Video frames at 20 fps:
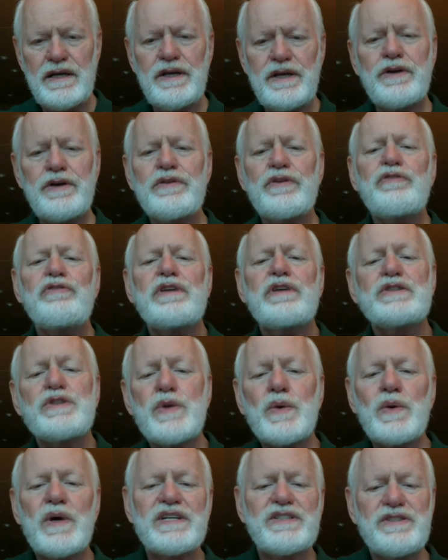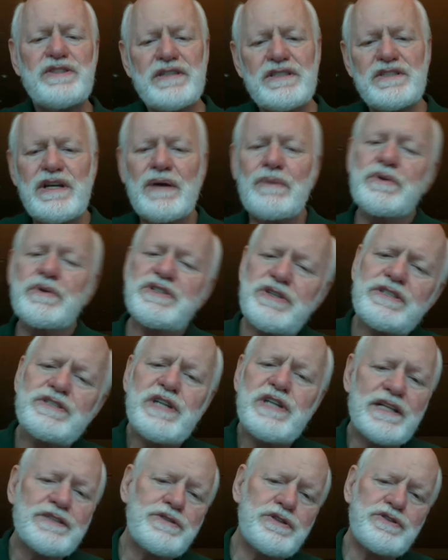Here are the 6 questions I want you to
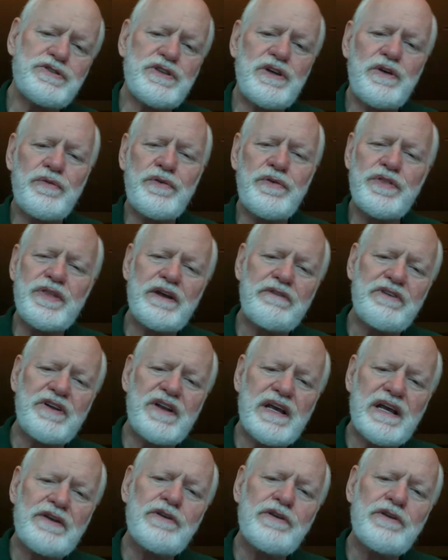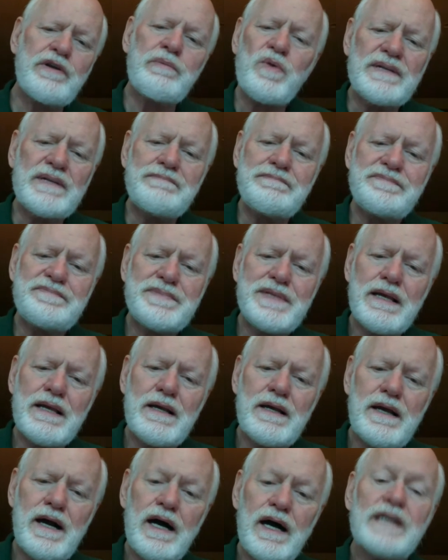challenge yourself with every day. Number 1,
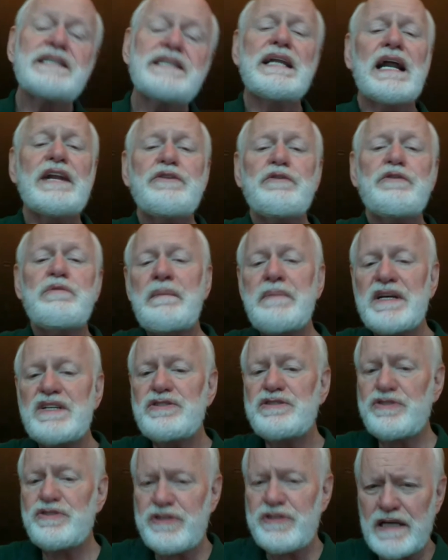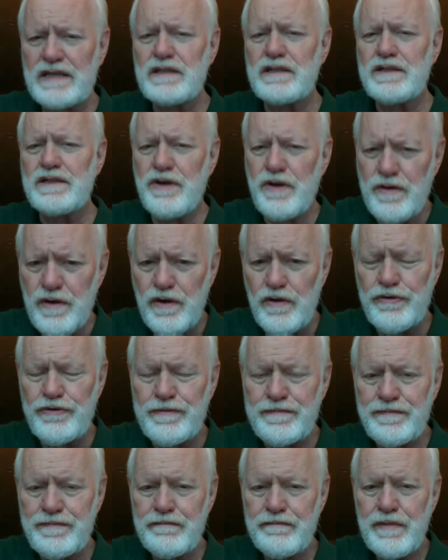did I do my best to set clear goals?
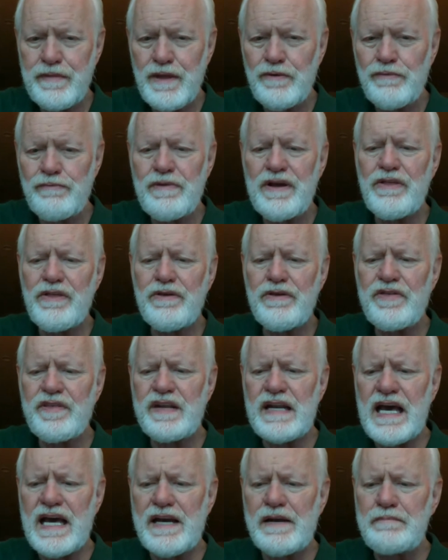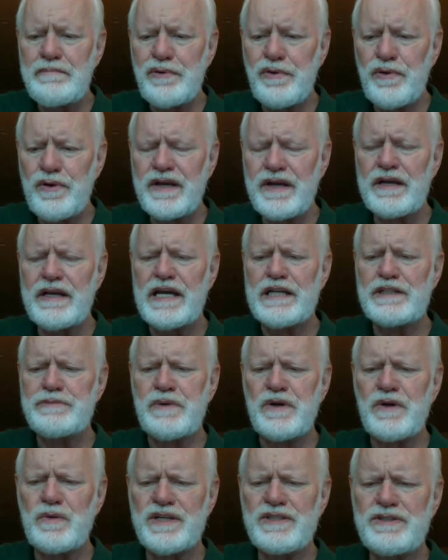Rather than that employee
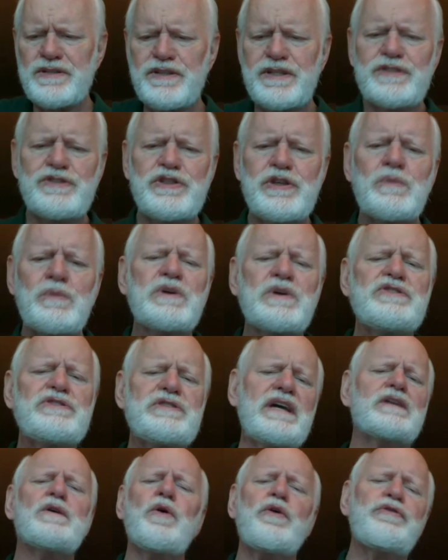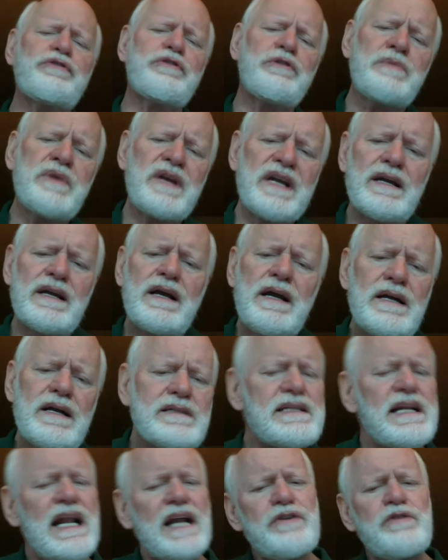engagement question, did someone set goals for me?
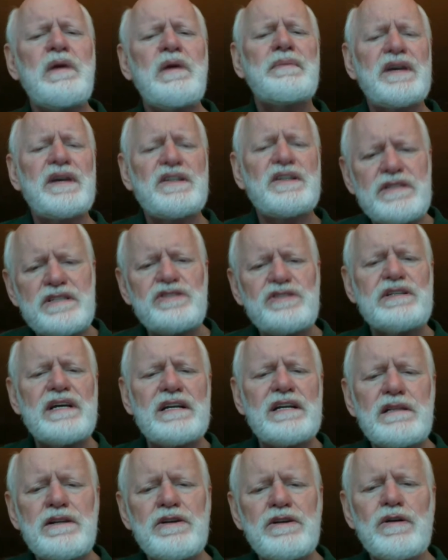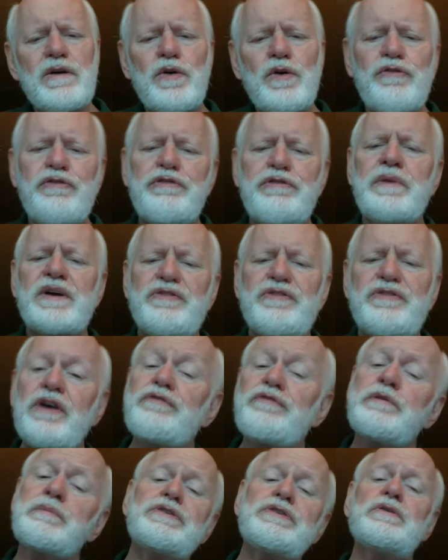Did I do my best to set clear goals for myself? Number
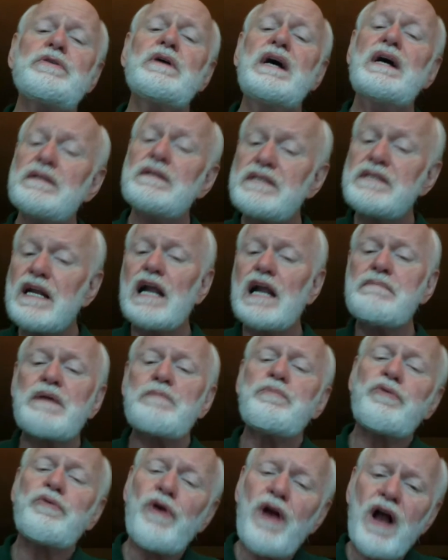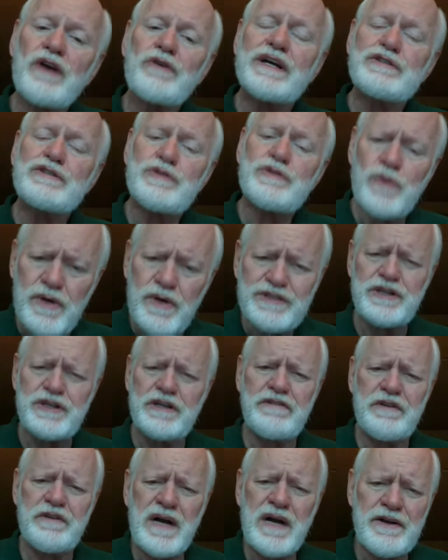2, did I make progress toward
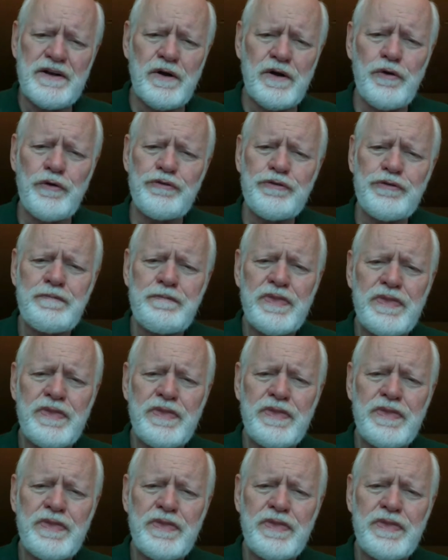achieving my goals?